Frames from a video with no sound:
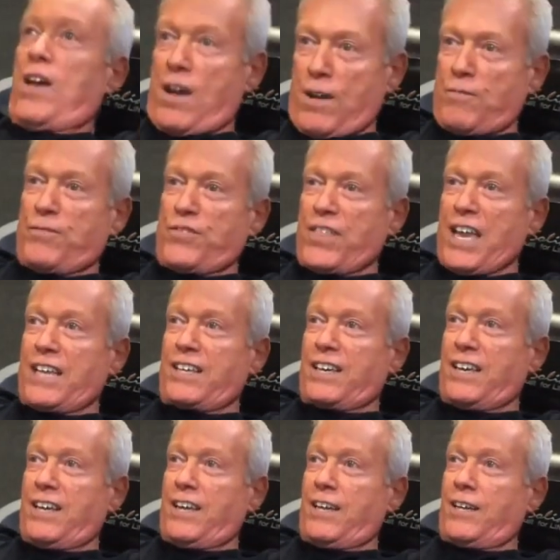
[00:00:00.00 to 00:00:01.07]
I'm
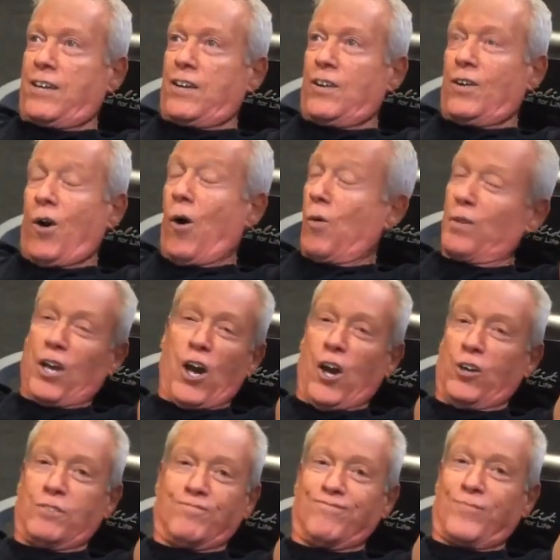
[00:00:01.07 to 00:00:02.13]
thinking Home
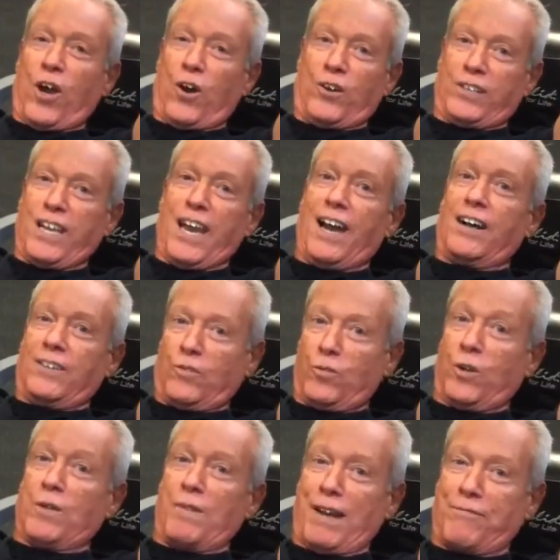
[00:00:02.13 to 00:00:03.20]
Alone. Oh yeah,
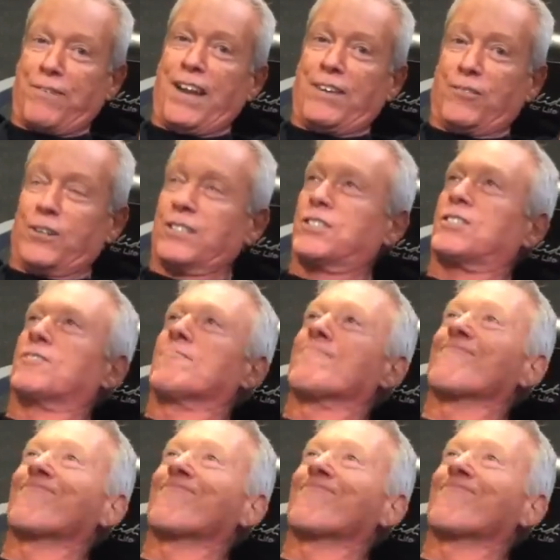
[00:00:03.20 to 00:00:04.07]
one of my favorites.